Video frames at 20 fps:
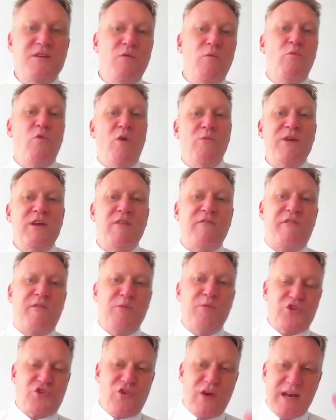what we got
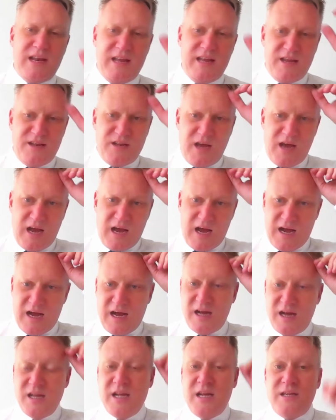from Australian
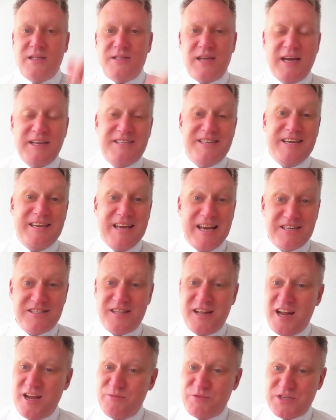data
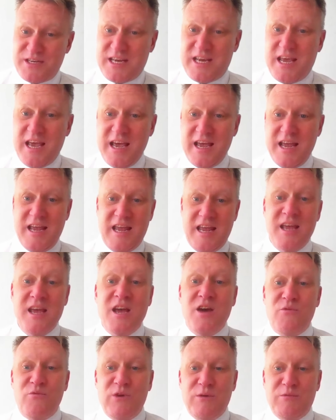yesterday was key.
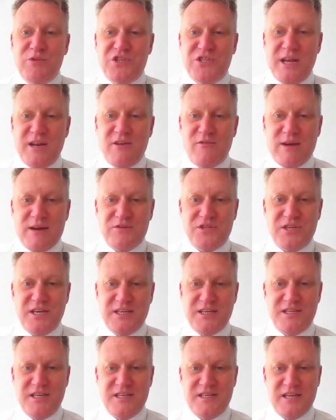We were sitting around
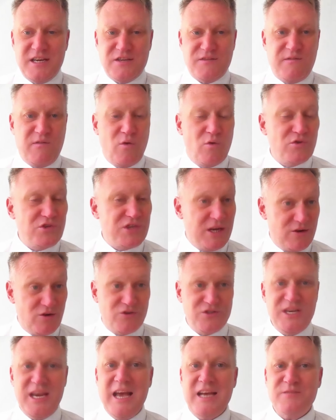66.40, and
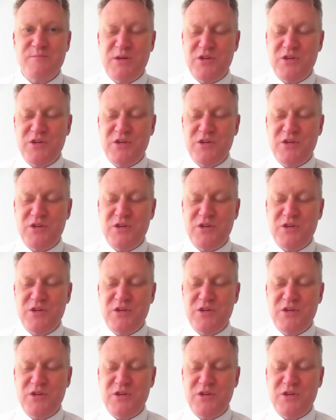Aussie has been